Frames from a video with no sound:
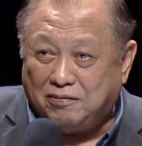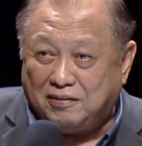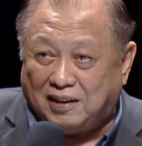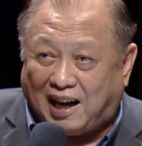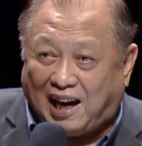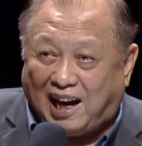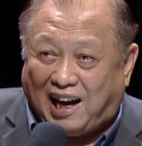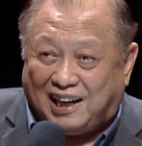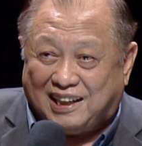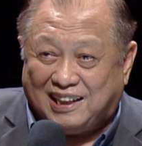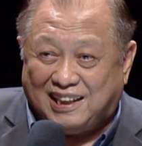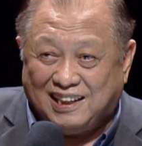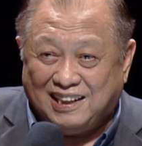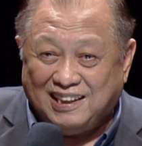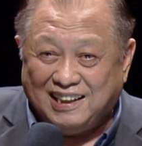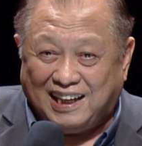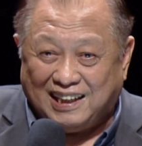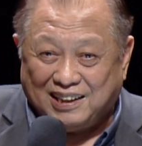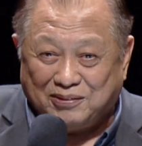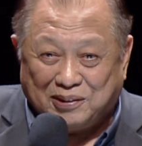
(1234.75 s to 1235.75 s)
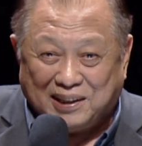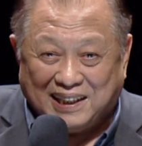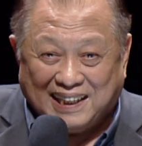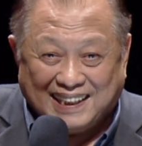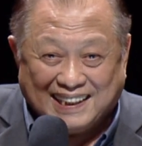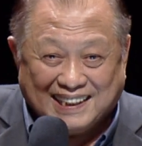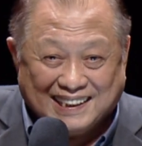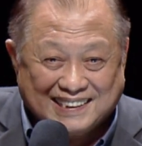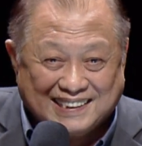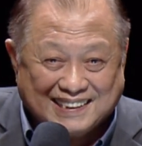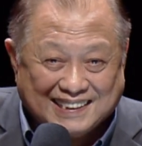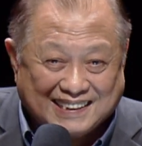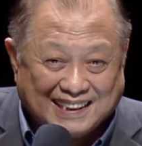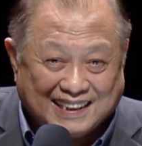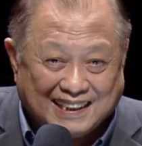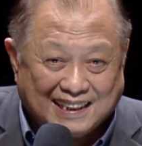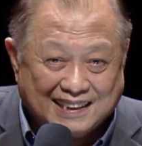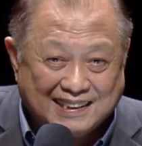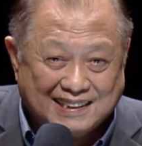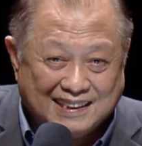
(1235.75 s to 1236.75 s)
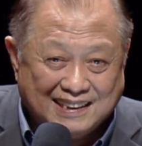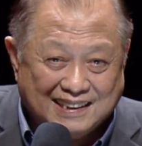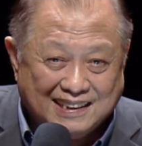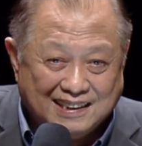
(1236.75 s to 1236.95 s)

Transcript: a heart, and willingness, isn't it?